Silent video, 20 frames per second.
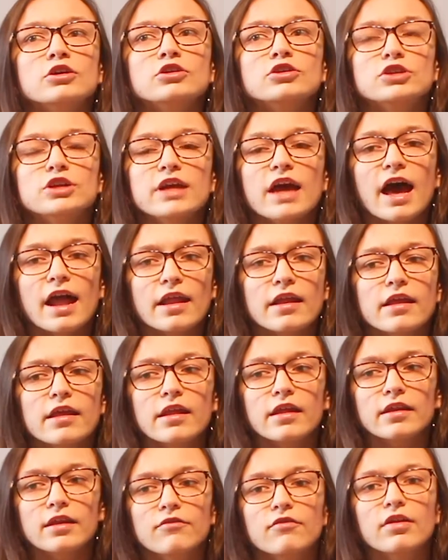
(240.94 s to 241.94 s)
she had it
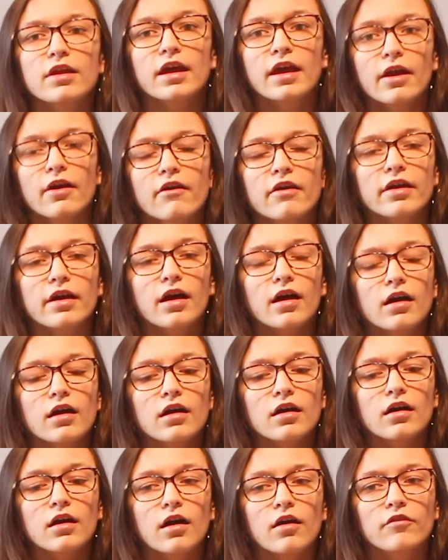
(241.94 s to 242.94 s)
in a different area
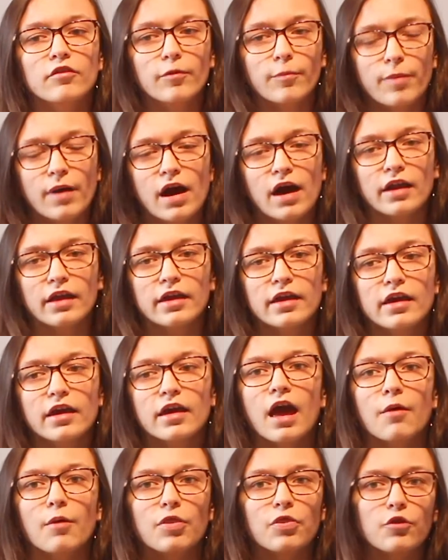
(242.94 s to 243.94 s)
of her body
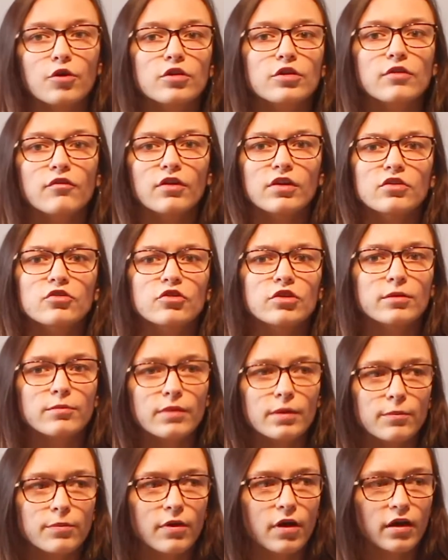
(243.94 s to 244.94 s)
and went through a different
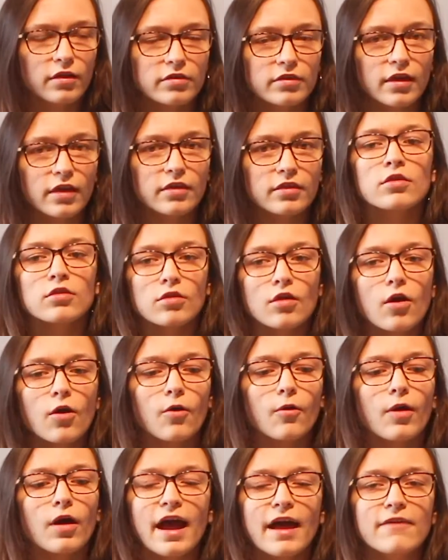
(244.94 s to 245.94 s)
treatment process.
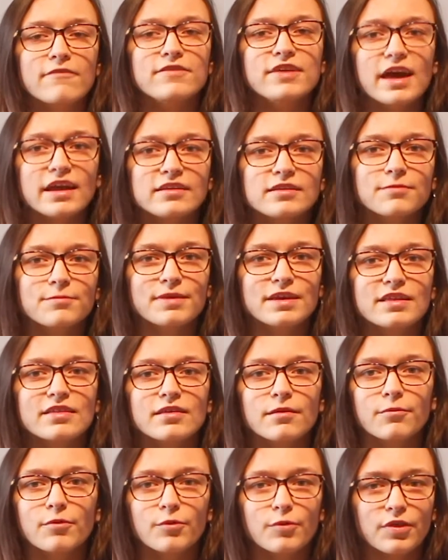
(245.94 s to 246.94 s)
So I have yet to meet
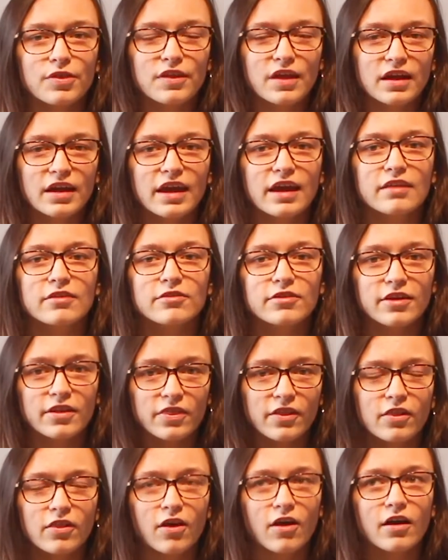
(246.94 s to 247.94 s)
someone with NET cancer
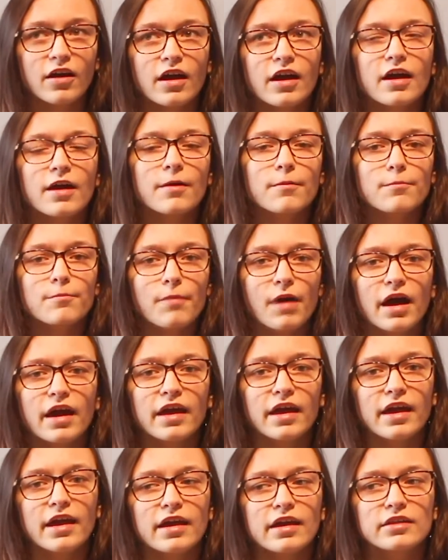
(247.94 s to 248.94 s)
in the lung
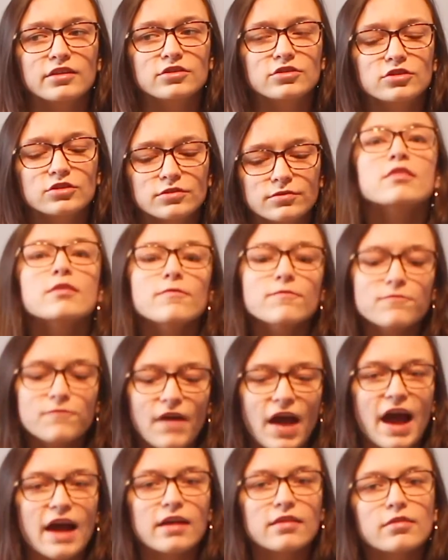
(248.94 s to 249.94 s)
my age. Some
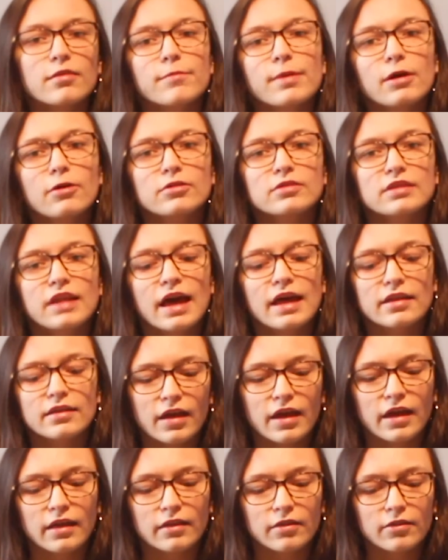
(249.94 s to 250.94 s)
facts about NET
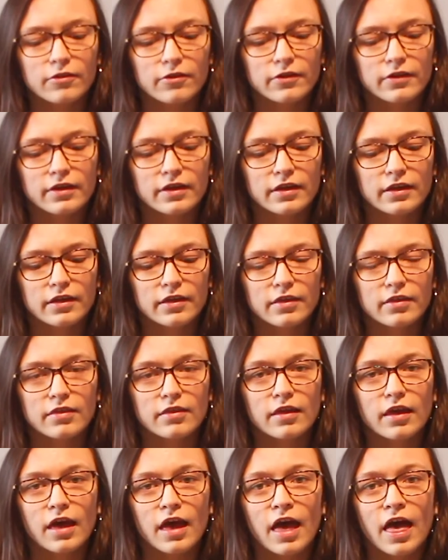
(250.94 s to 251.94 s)
cancer
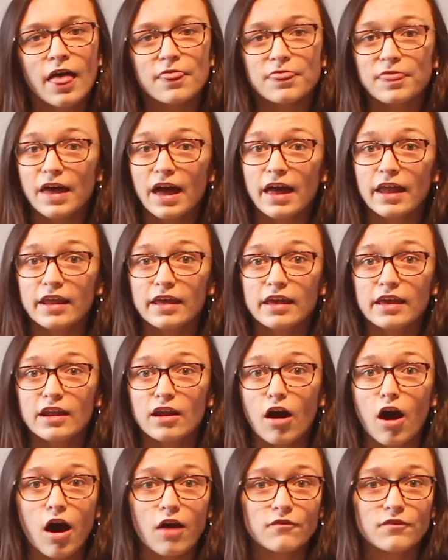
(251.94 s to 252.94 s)
is that
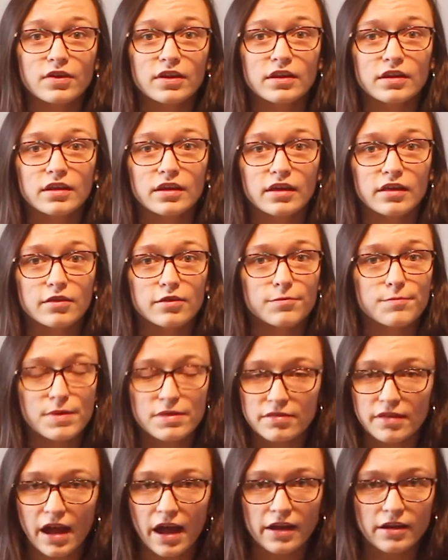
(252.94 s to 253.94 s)
it often is
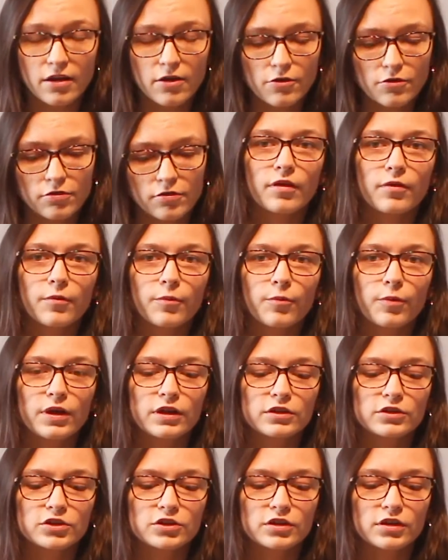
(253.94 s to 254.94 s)
misdiagnosed,
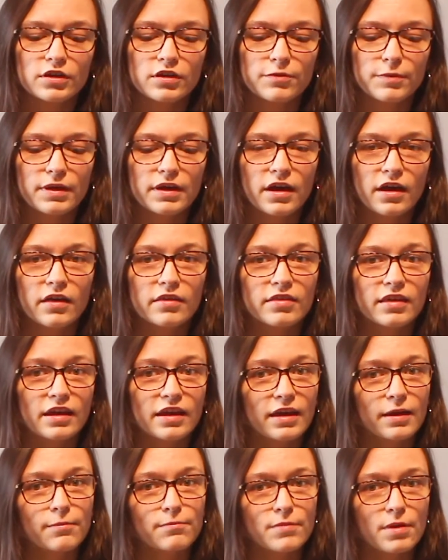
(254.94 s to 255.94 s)
which is because
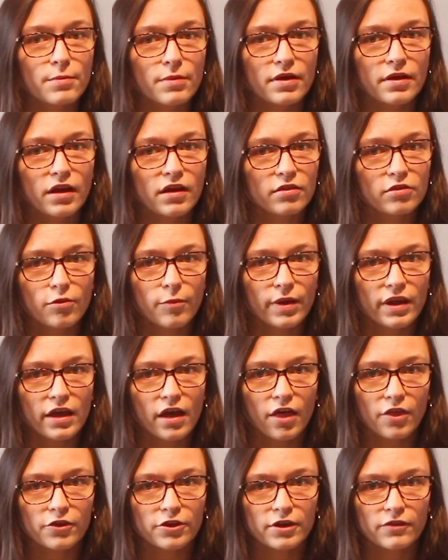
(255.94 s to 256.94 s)
it can mimic so many
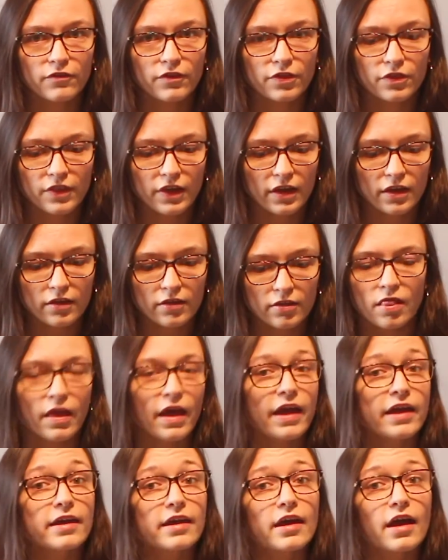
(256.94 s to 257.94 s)
other different things
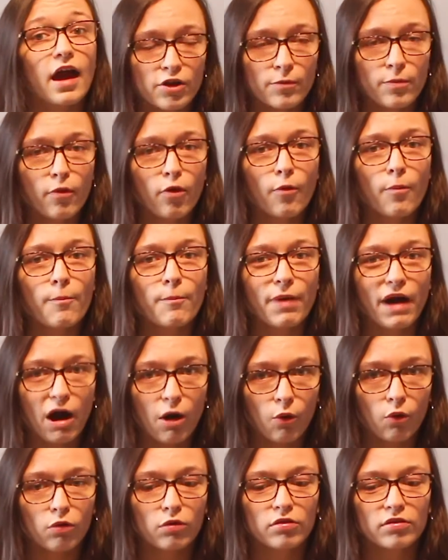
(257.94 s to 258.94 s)
like irritable
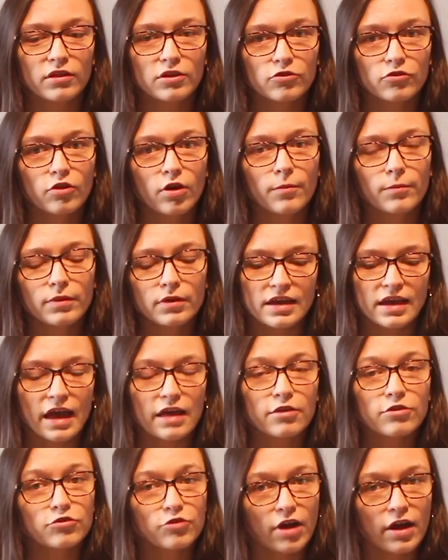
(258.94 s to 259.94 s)
bowel syndrome,
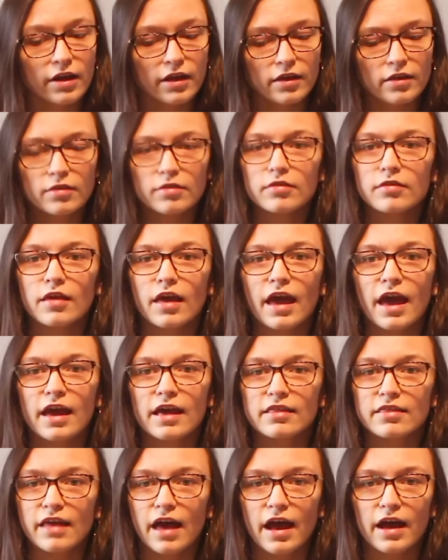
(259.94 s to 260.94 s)
gastritis,
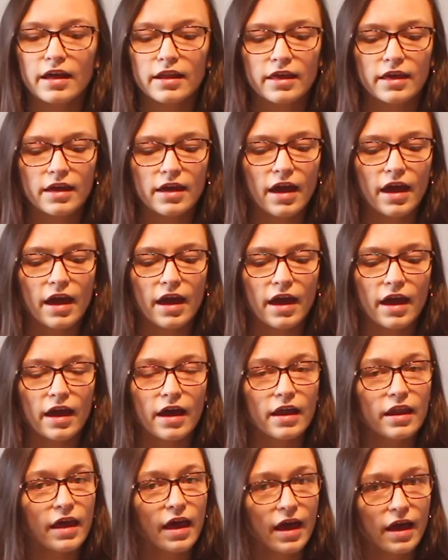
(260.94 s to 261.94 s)
anxiety,
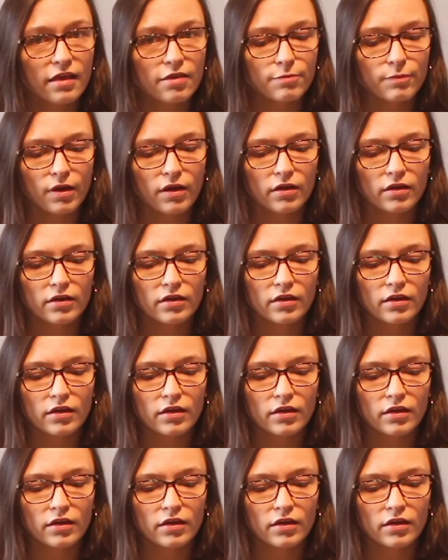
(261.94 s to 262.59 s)
and asthma.